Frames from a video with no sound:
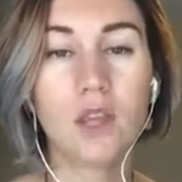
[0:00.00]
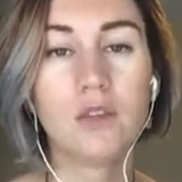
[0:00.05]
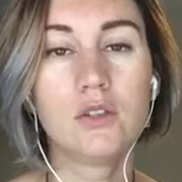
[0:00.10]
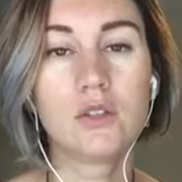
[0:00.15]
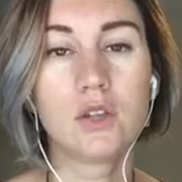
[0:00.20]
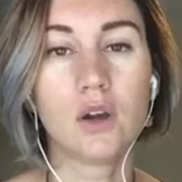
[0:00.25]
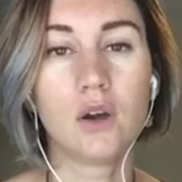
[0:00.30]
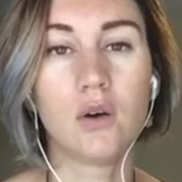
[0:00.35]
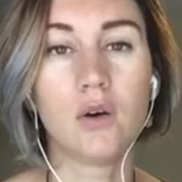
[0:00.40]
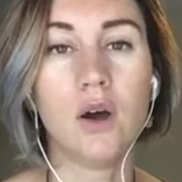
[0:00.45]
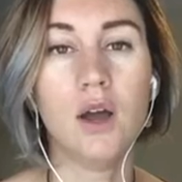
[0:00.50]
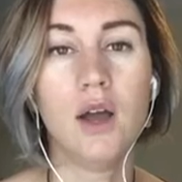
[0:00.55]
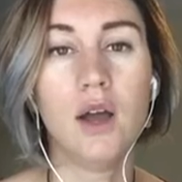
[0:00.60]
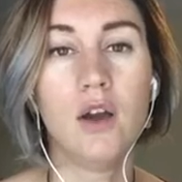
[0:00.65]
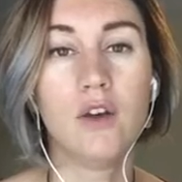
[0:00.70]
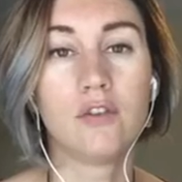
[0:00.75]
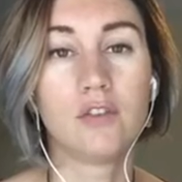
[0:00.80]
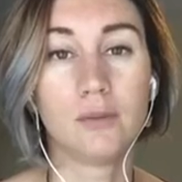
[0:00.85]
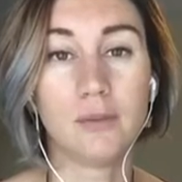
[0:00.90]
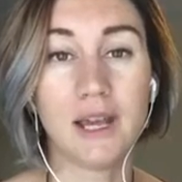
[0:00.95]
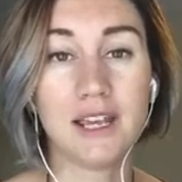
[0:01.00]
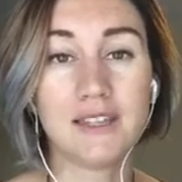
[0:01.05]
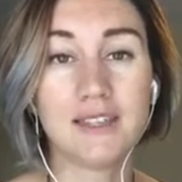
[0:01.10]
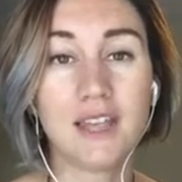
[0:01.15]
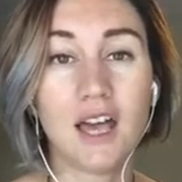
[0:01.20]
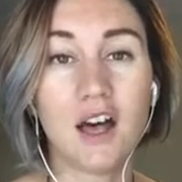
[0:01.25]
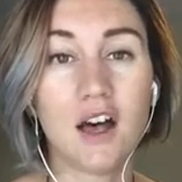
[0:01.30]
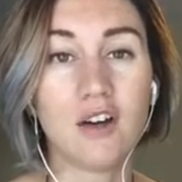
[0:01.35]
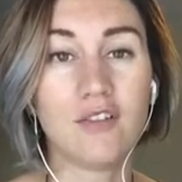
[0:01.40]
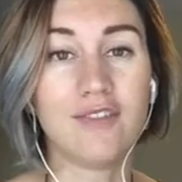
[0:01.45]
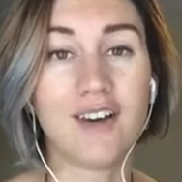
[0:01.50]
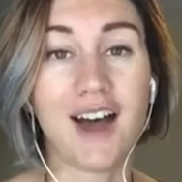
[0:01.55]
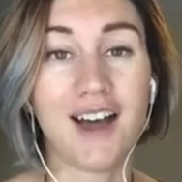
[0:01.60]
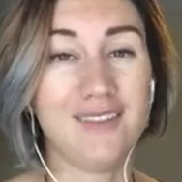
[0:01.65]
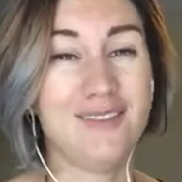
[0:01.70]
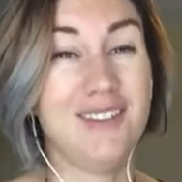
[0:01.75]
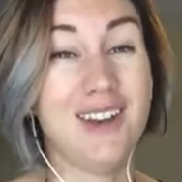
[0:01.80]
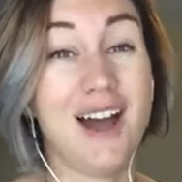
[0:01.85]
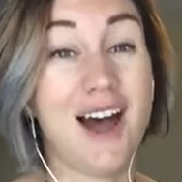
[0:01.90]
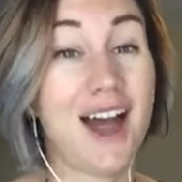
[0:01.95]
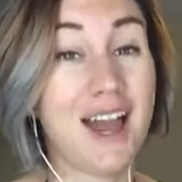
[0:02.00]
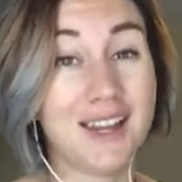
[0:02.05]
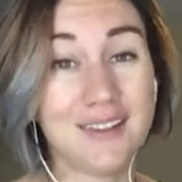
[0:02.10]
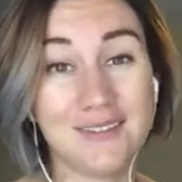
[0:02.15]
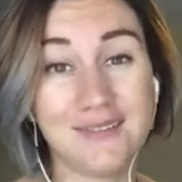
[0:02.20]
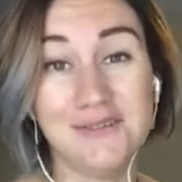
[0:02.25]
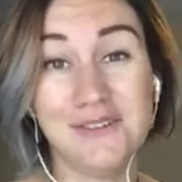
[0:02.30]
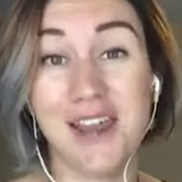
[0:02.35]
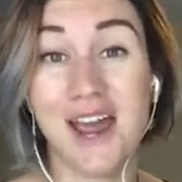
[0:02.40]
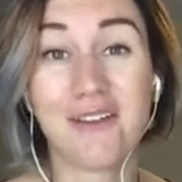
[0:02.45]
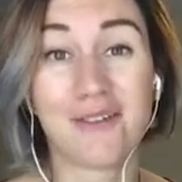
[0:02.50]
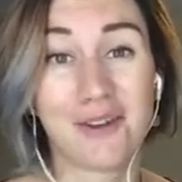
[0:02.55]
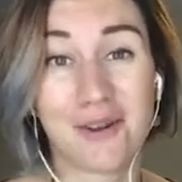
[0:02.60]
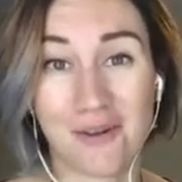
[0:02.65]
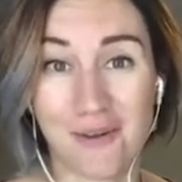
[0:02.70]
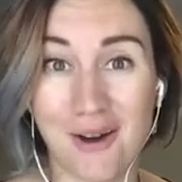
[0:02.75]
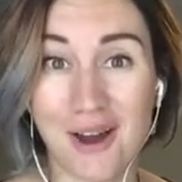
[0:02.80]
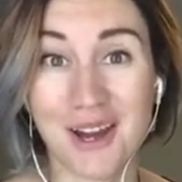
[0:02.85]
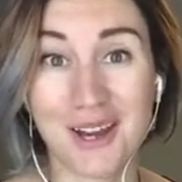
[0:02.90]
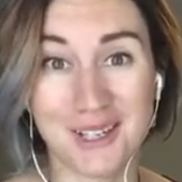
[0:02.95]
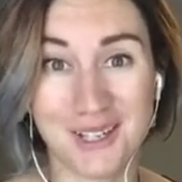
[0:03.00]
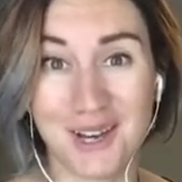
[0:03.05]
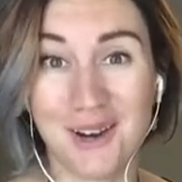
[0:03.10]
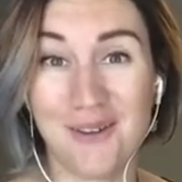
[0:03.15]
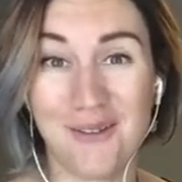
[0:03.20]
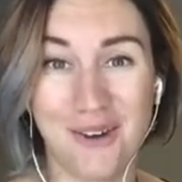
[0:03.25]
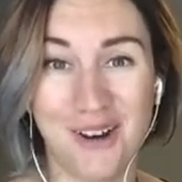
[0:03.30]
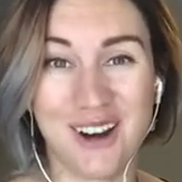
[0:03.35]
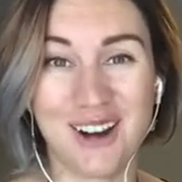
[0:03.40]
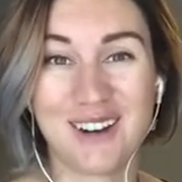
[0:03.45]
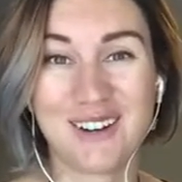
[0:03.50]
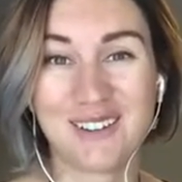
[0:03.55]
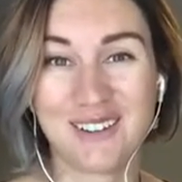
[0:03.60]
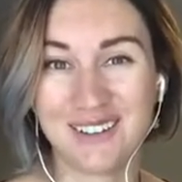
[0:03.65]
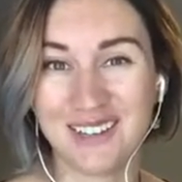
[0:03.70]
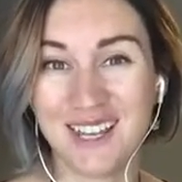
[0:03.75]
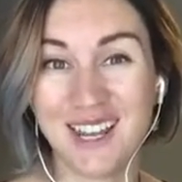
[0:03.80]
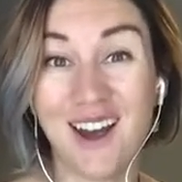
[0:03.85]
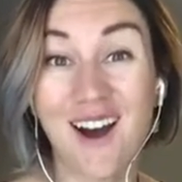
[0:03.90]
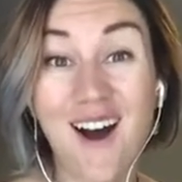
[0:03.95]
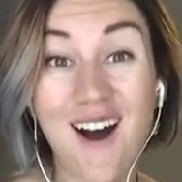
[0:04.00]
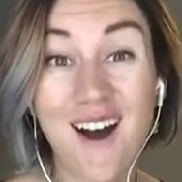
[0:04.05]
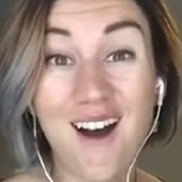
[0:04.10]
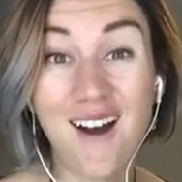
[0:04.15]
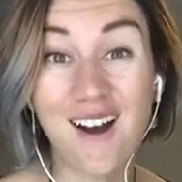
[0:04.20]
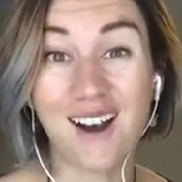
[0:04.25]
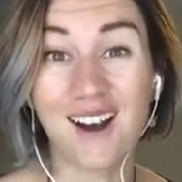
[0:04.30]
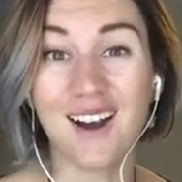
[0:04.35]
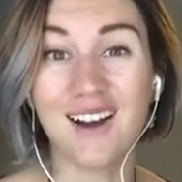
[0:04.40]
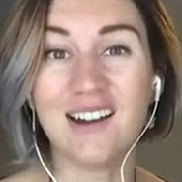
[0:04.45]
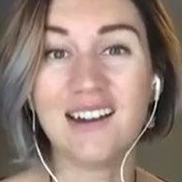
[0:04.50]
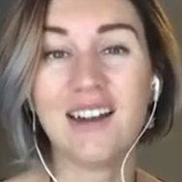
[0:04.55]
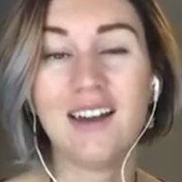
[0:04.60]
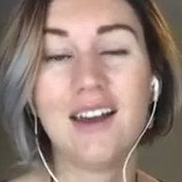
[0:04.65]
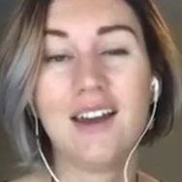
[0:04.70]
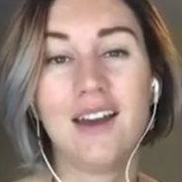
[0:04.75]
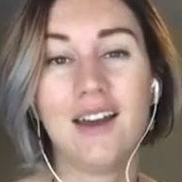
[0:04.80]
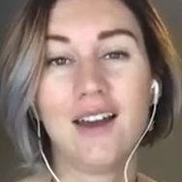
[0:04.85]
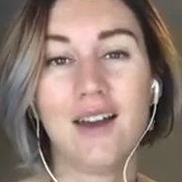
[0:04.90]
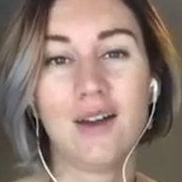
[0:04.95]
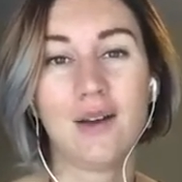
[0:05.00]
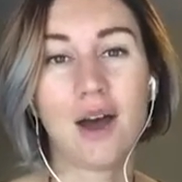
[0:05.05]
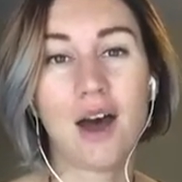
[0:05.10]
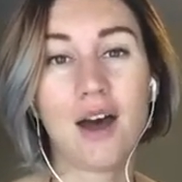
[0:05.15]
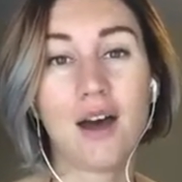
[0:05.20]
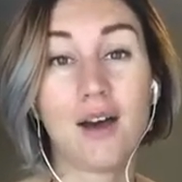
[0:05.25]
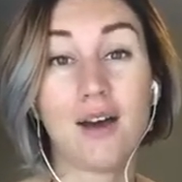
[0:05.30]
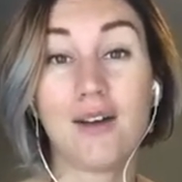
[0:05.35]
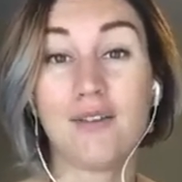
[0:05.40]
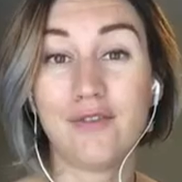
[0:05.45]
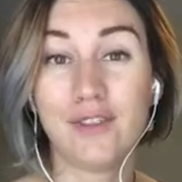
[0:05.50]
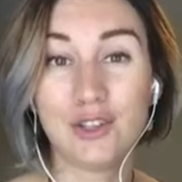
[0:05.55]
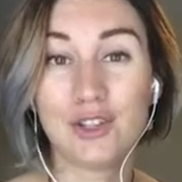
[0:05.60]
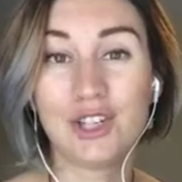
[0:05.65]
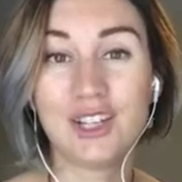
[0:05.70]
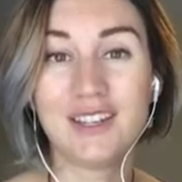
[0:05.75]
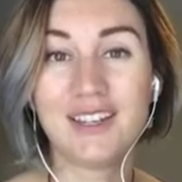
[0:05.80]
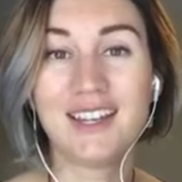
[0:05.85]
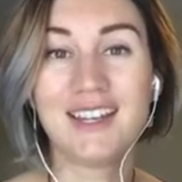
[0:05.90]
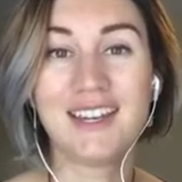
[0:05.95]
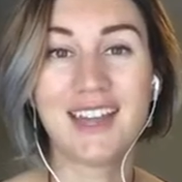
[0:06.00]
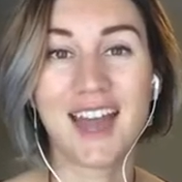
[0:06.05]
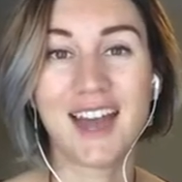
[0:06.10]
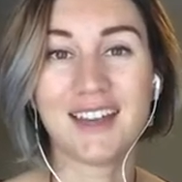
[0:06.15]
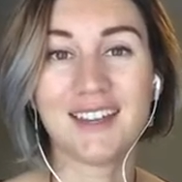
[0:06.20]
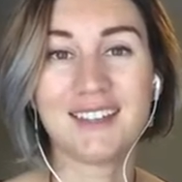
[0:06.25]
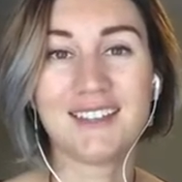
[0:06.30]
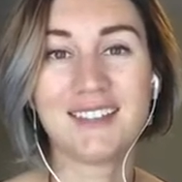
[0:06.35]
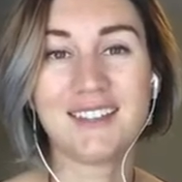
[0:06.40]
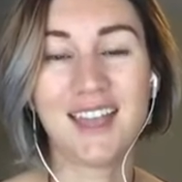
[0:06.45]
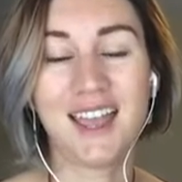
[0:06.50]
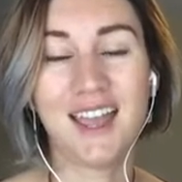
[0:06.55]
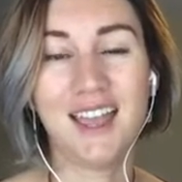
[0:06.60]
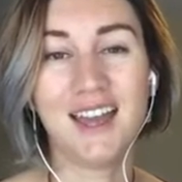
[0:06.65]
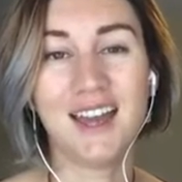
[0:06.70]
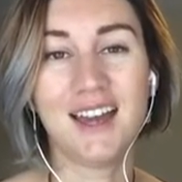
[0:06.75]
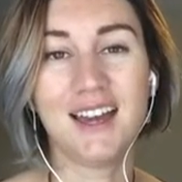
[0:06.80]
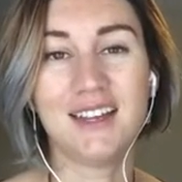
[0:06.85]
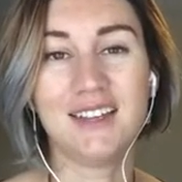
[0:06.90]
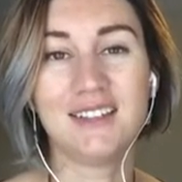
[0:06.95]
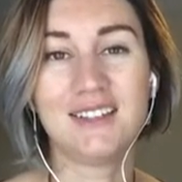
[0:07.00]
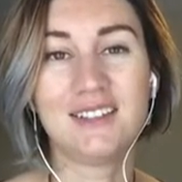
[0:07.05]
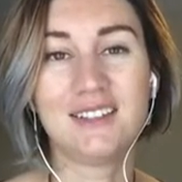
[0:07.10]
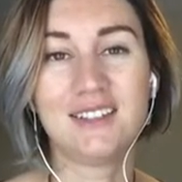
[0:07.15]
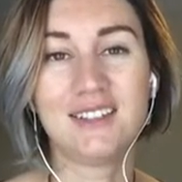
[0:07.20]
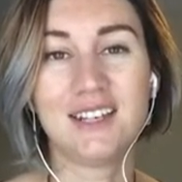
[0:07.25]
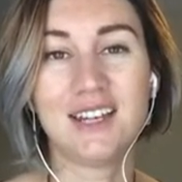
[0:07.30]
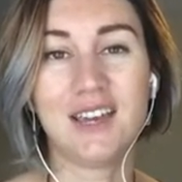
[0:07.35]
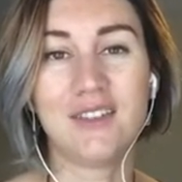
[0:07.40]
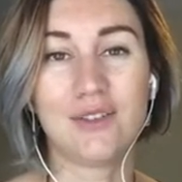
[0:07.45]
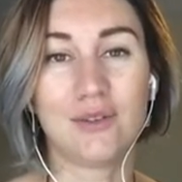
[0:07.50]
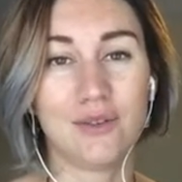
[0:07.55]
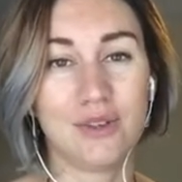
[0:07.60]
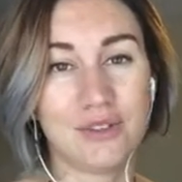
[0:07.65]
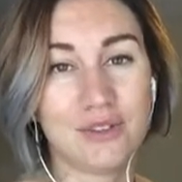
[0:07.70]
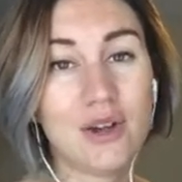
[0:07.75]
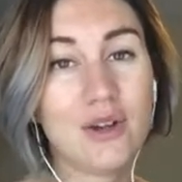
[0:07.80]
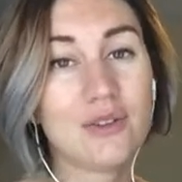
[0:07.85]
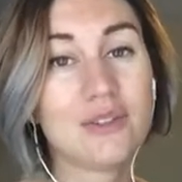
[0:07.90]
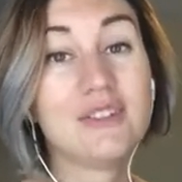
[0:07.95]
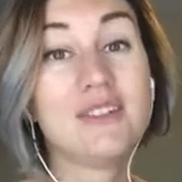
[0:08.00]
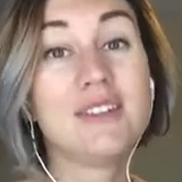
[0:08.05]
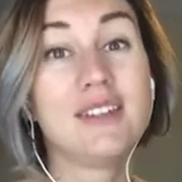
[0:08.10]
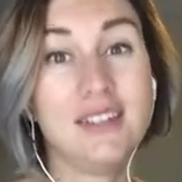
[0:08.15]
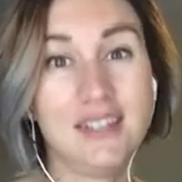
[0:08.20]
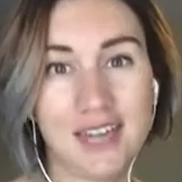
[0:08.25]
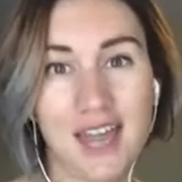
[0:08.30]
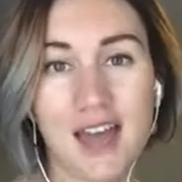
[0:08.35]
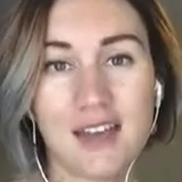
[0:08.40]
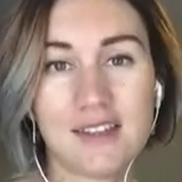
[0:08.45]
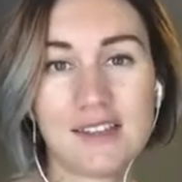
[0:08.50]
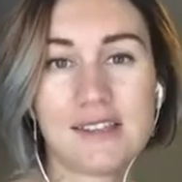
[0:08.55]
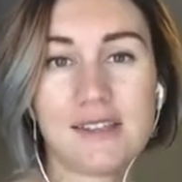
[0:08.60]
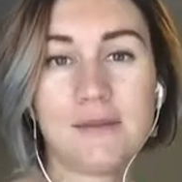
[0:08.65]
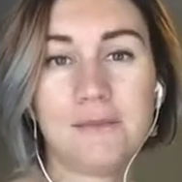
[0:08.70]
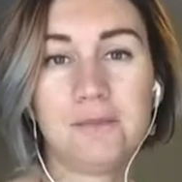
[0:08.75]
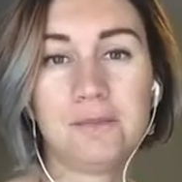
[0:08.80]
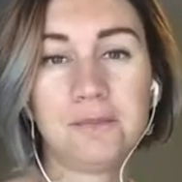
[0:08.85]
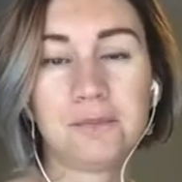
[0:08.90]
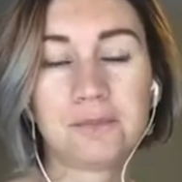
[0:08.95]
So for myself, I've never wanted to work really hard. Efficiently, yes, and to get the results, yes.